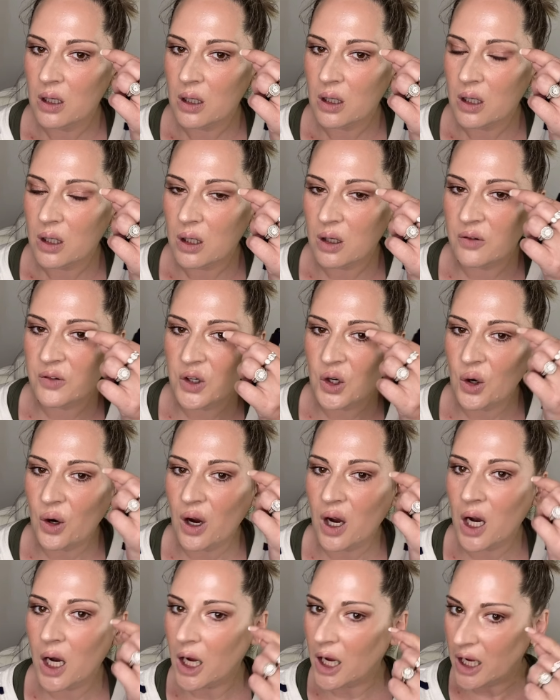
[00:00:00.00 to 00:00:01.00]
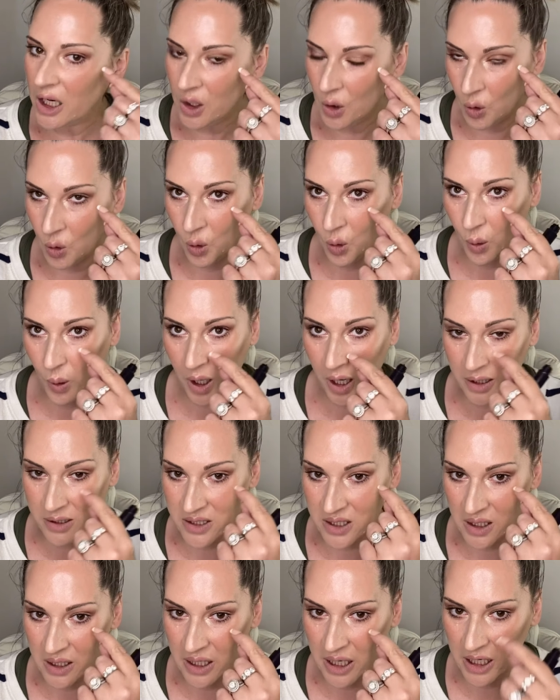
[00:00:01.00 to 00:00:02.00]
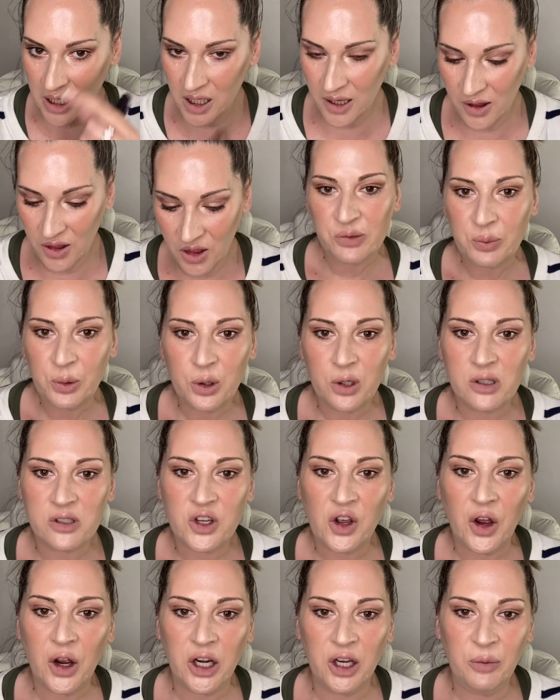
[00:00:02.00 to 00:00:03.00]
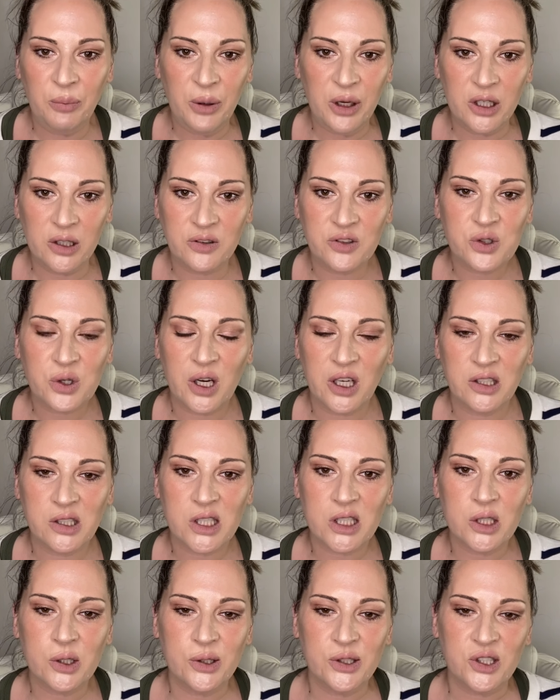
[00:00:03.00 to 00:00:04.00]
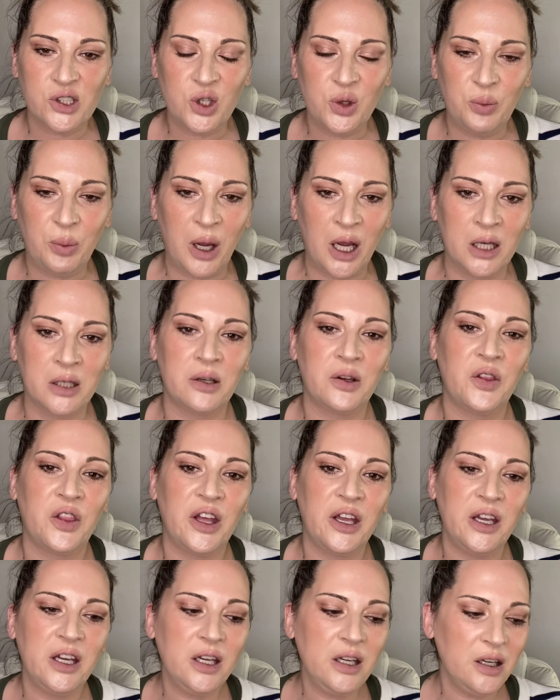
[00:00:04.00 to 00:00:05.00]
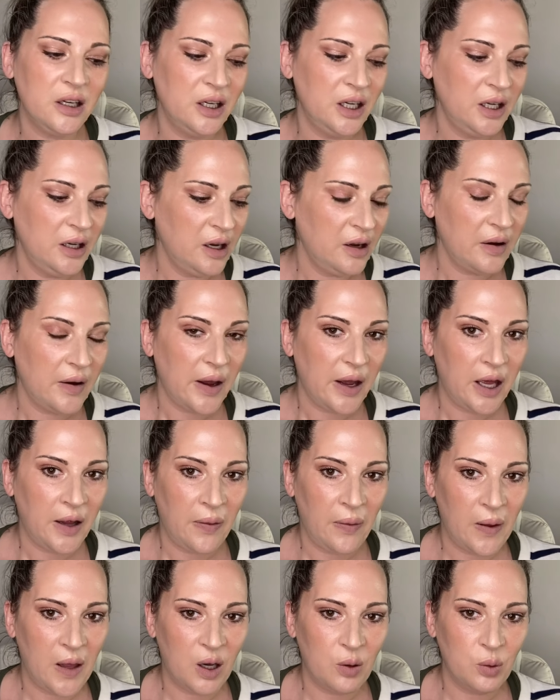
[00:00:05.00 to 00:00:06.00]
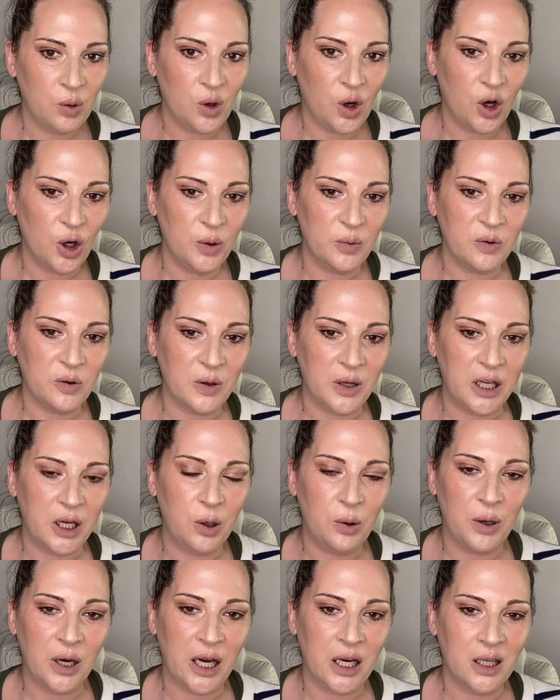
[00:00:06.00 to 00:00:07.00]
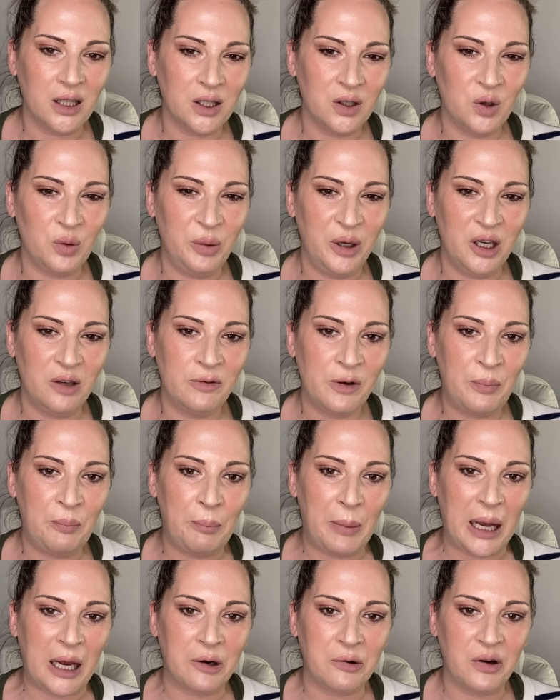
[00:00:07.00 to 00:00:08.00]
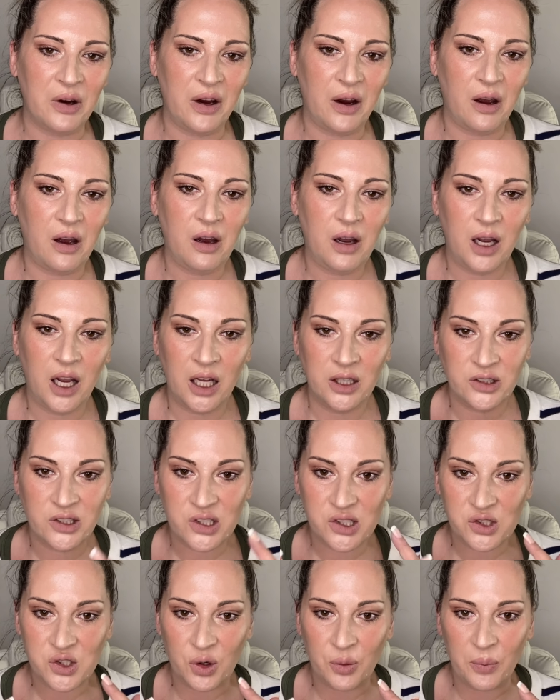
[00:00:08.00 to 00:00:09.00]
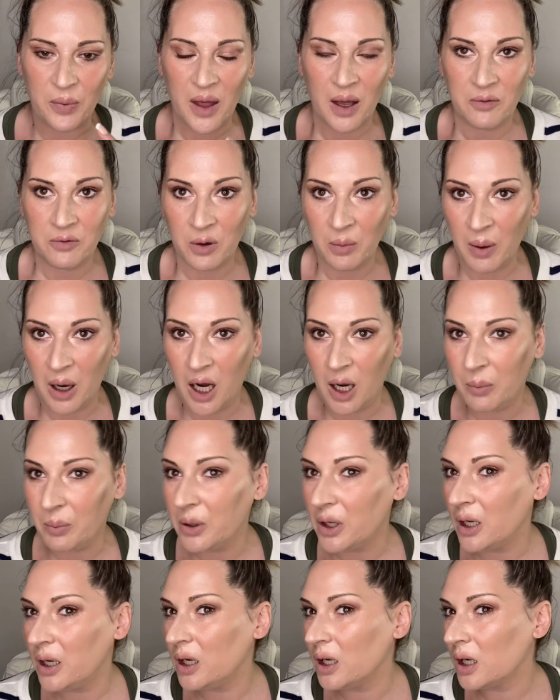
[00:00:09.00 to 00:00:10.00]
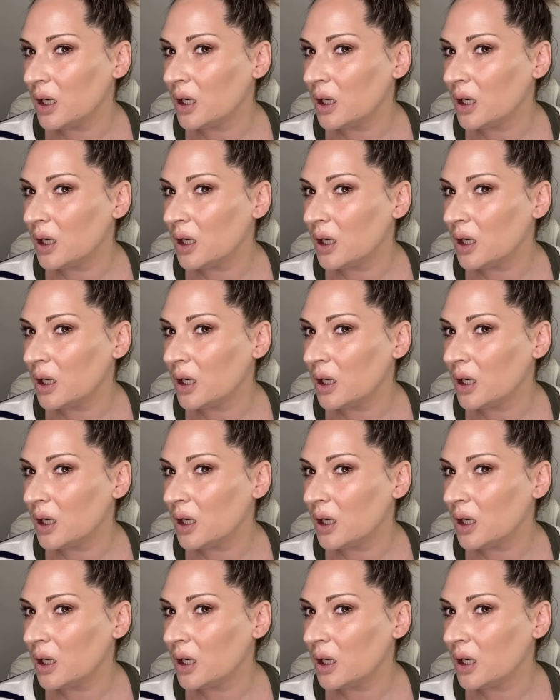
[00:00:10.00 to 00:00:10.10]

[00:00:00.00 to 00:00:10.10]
of your eye or underneath, put a tiny bit of translucent powder there, and that will hopefully create a little bit of a barrier and stop that from happening.